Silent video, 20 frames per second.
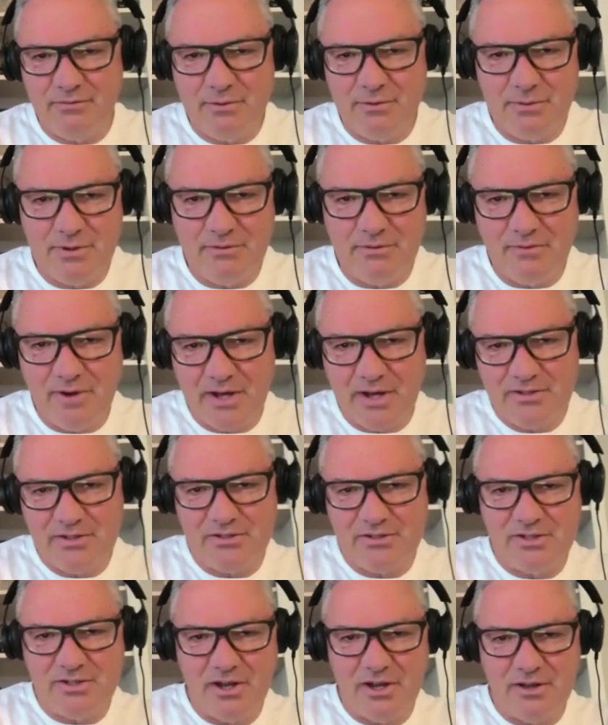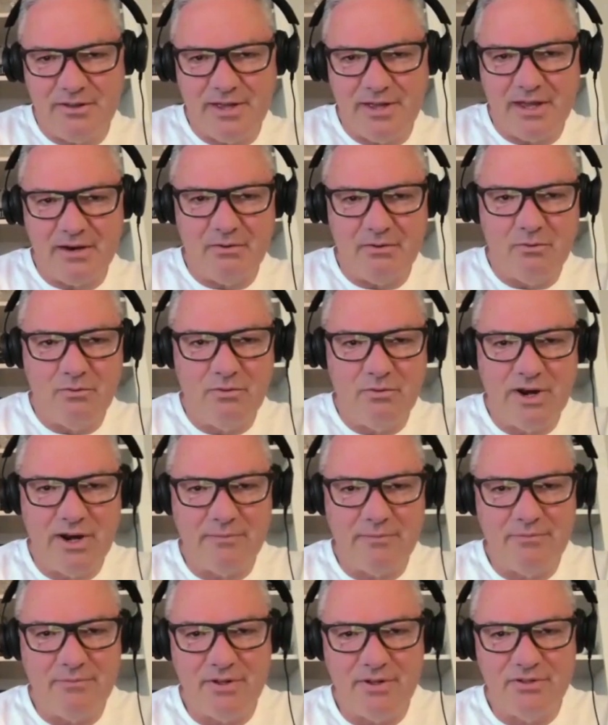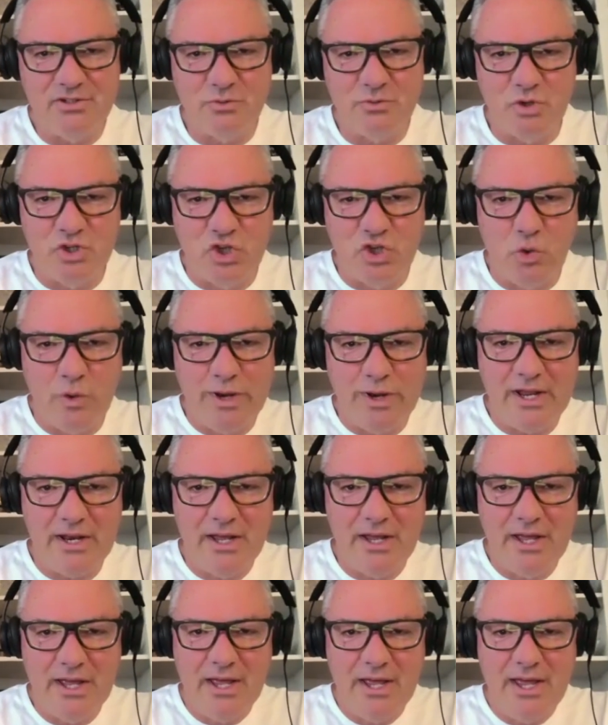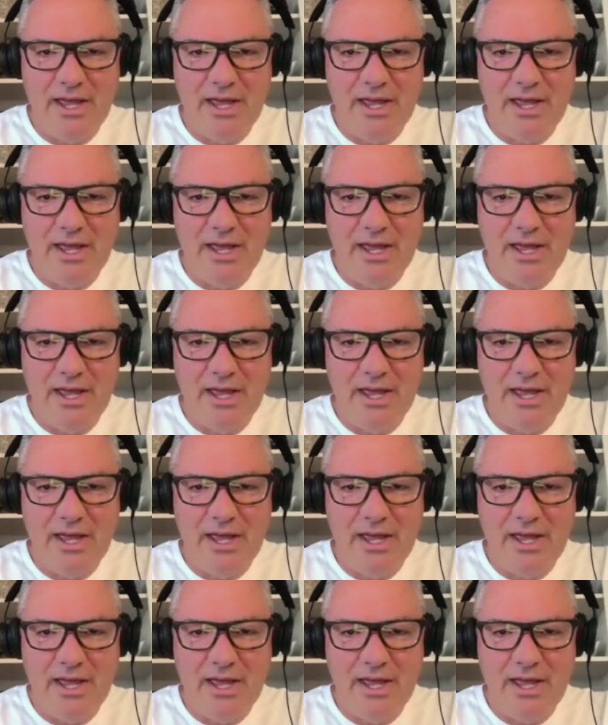We've been advised to say all that right up front, so we're doing it.